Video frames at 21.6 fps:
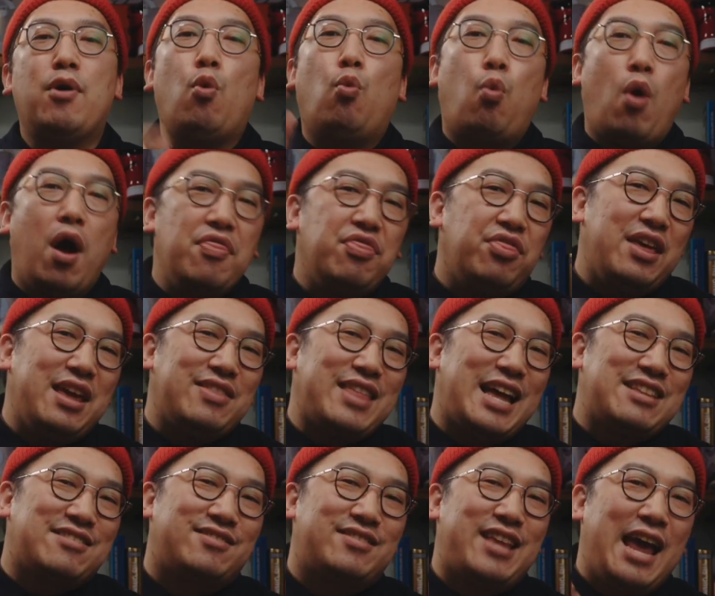But one thing
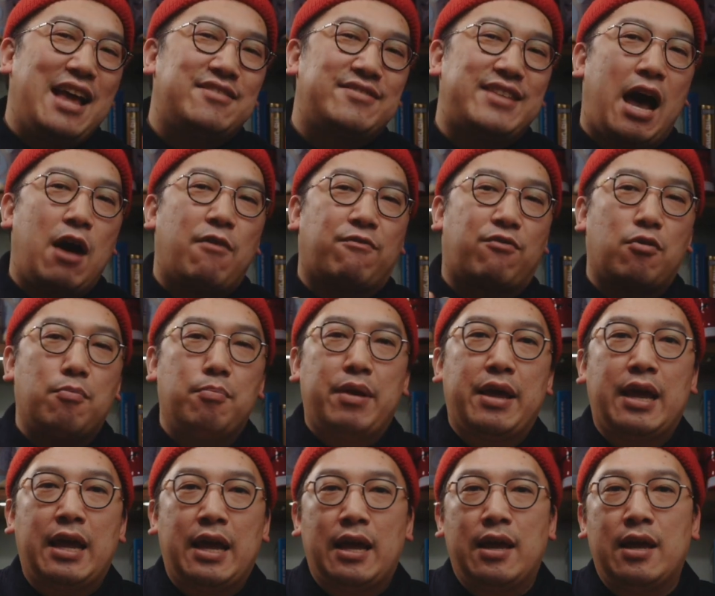that stands out for
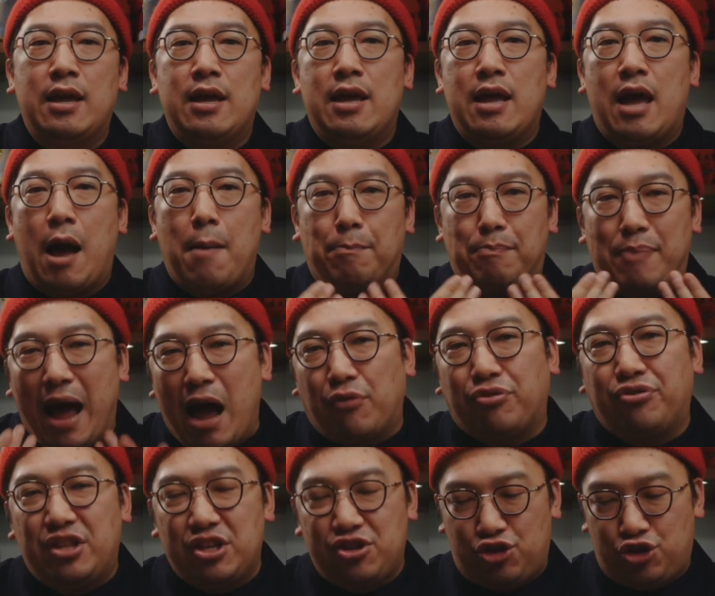me
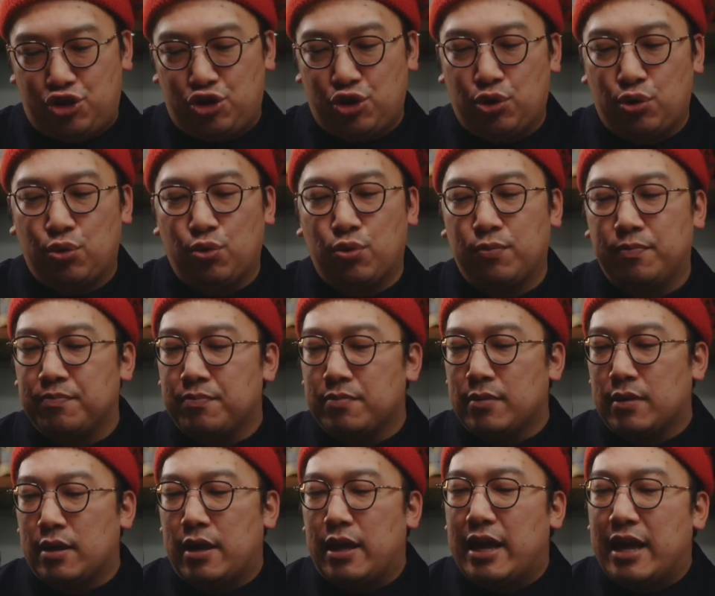about this shoe
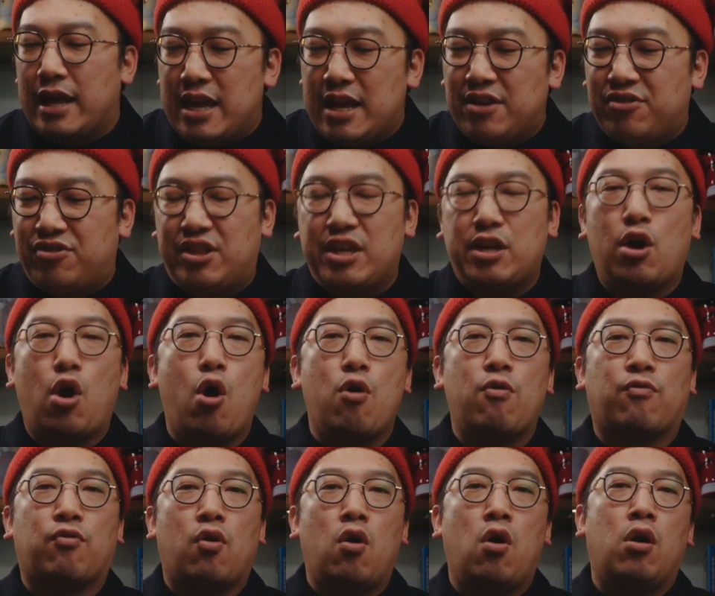is the
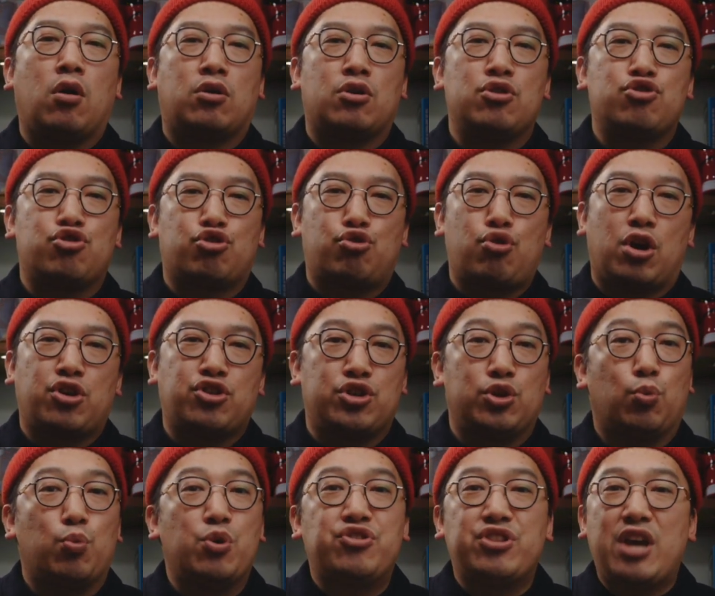overall
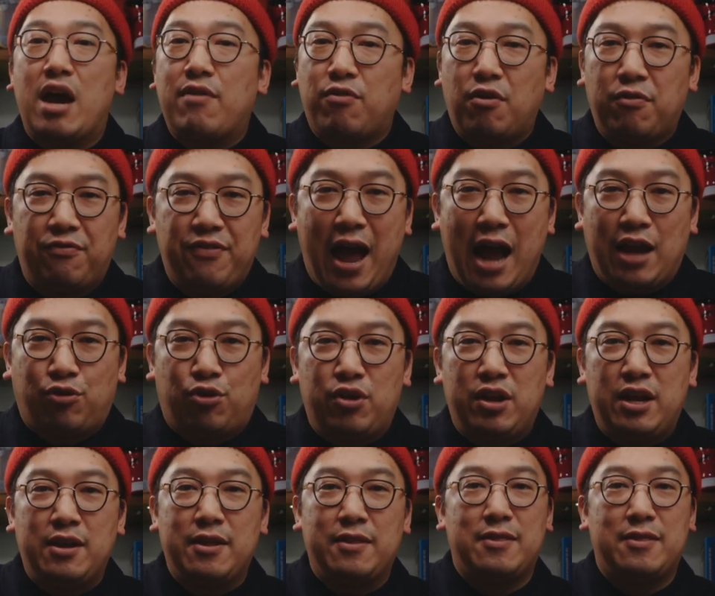construction. Whichever factory